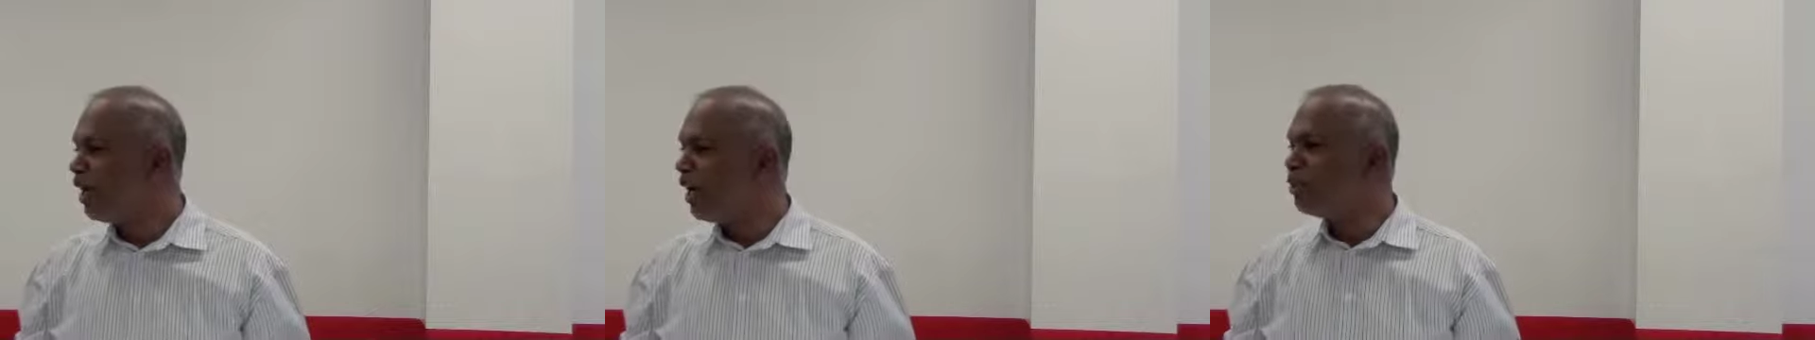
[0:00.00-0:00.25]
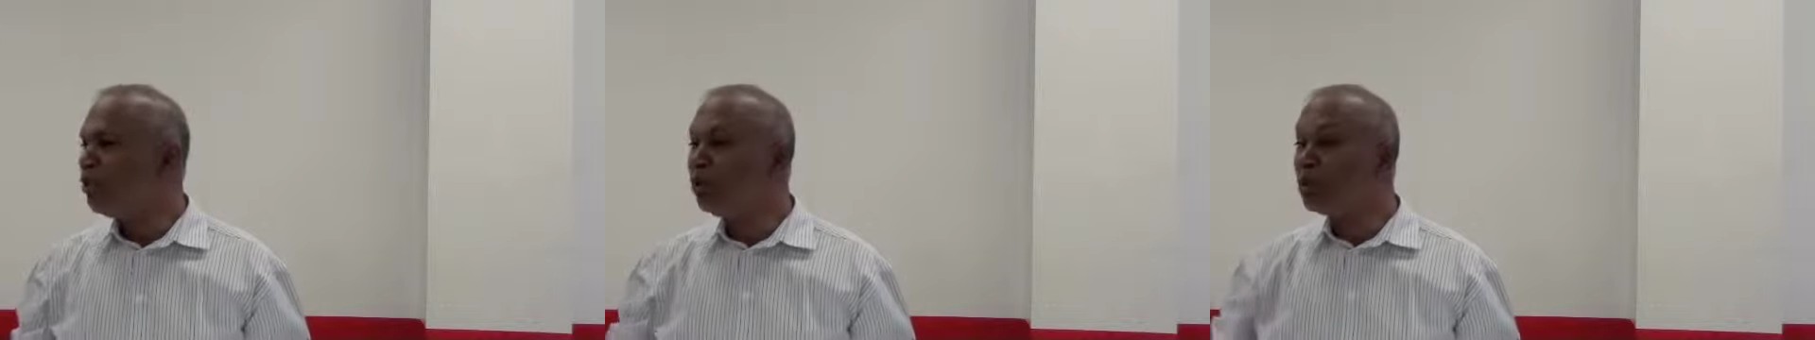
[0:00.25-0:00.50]

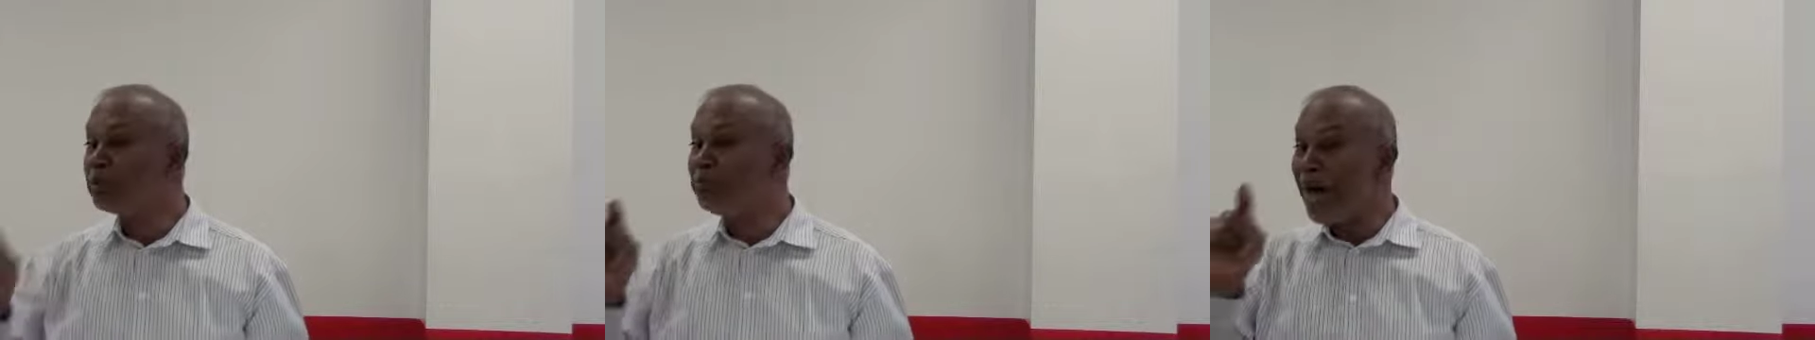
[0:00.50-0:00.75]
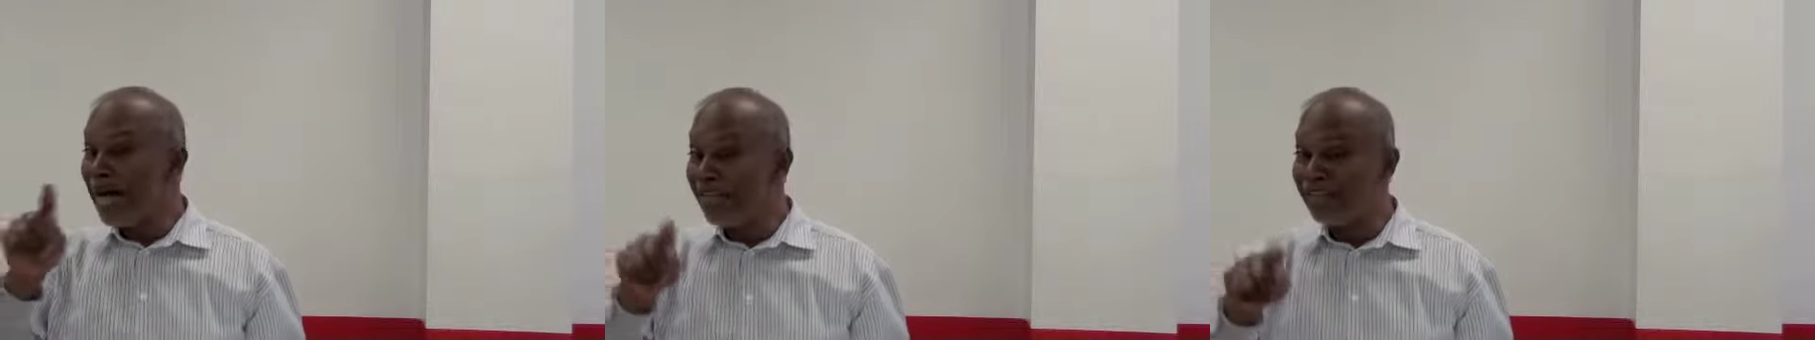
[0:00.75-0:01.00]
and whose
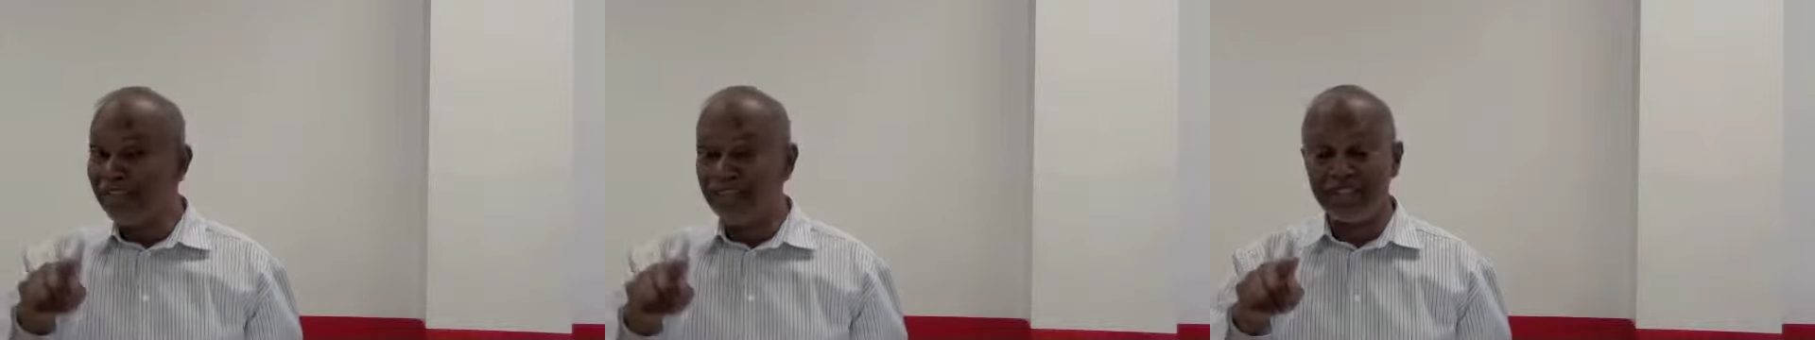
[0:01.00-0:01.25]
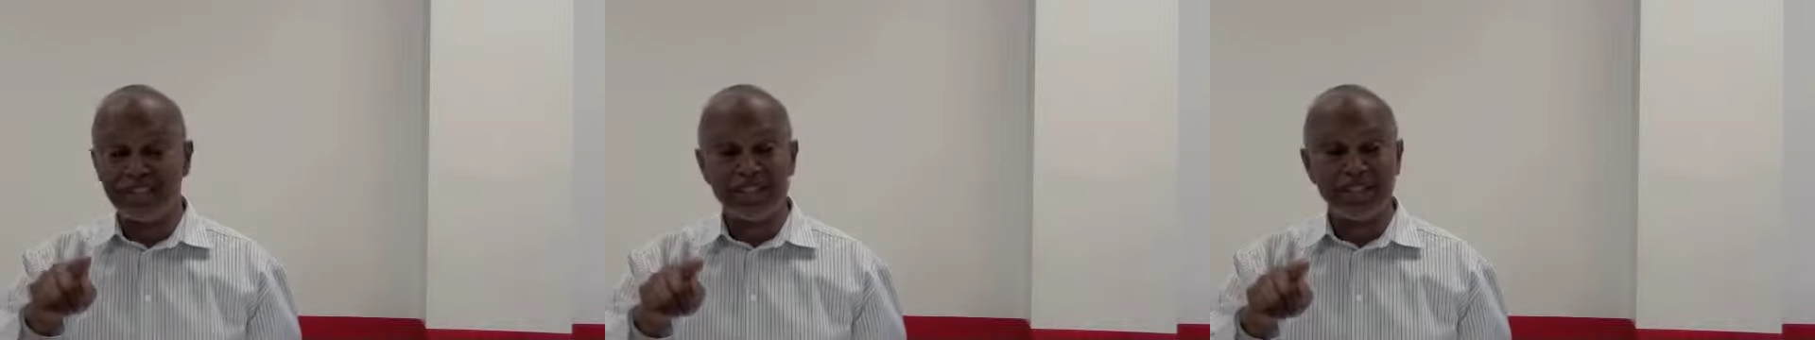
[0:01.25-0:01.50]

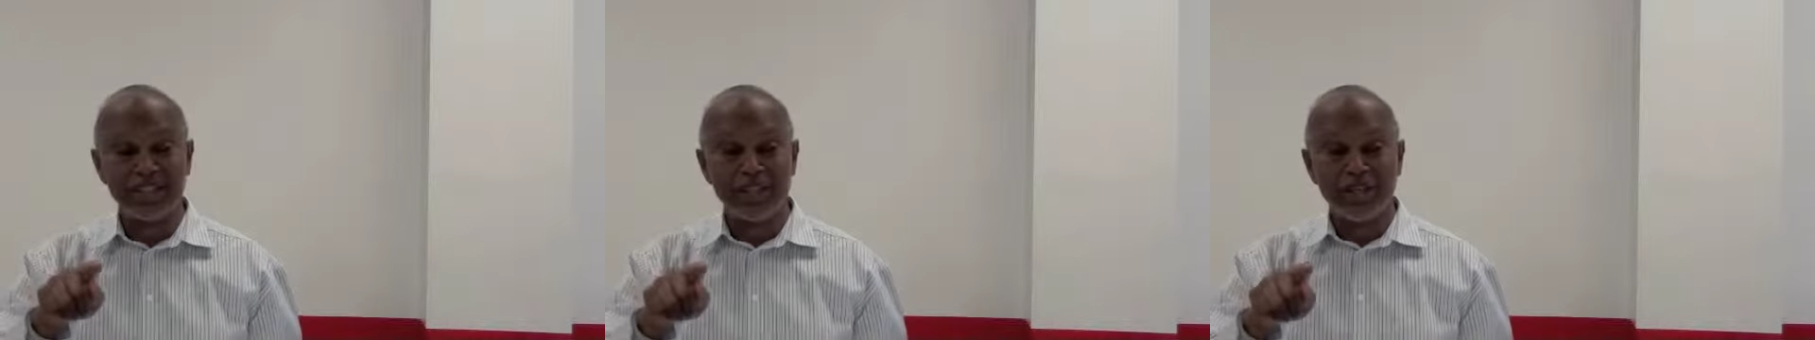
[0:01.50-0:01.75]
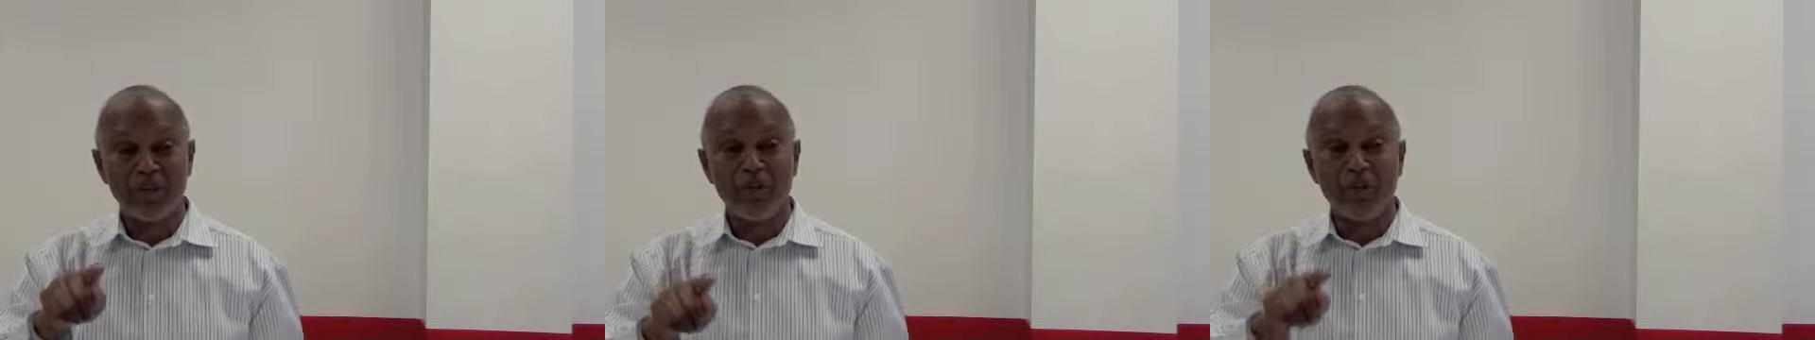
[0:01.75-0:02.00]
banners
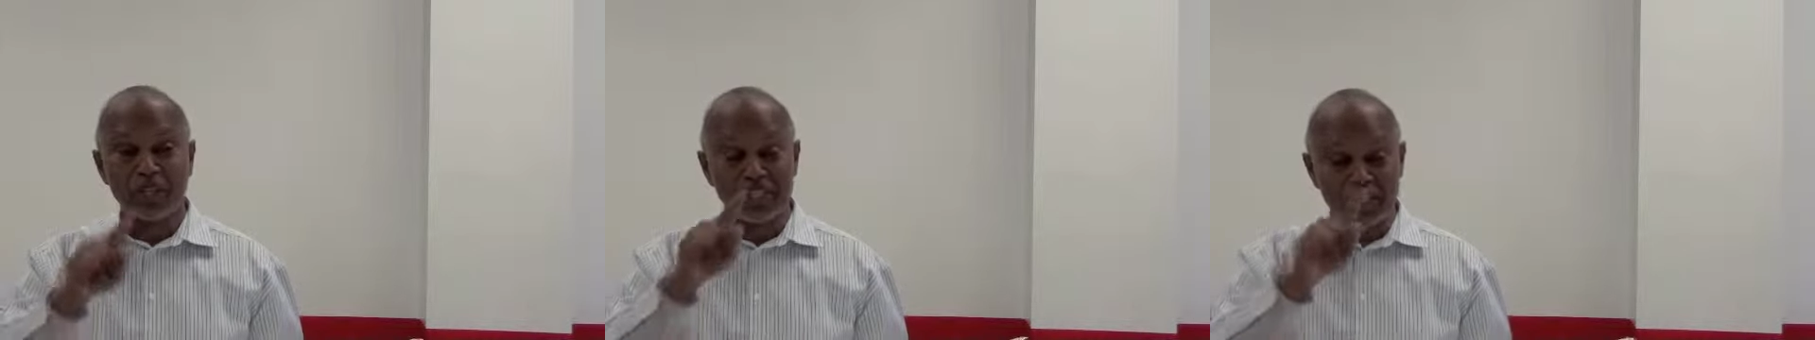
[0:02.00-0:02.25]
were